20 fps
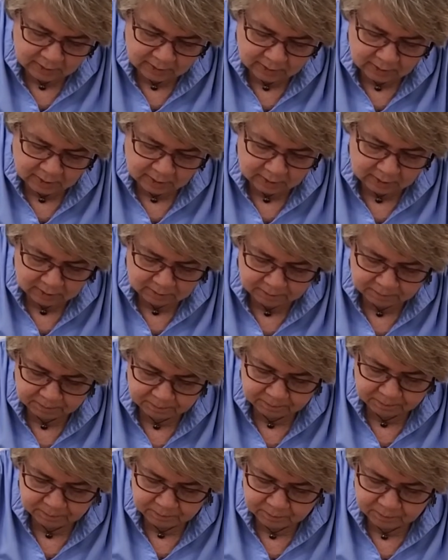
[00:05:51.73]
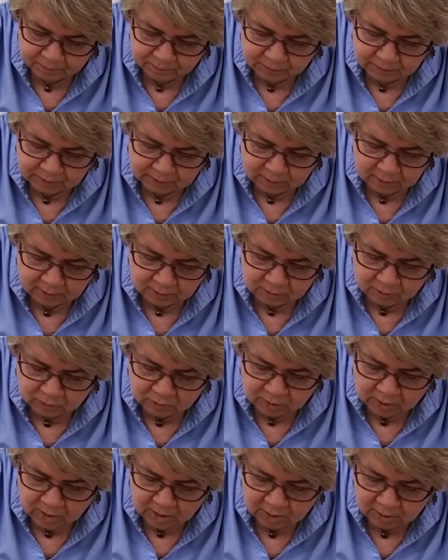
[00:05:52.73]
the
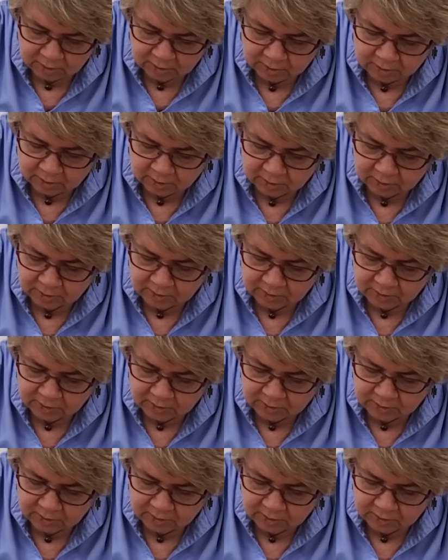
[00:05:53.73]
color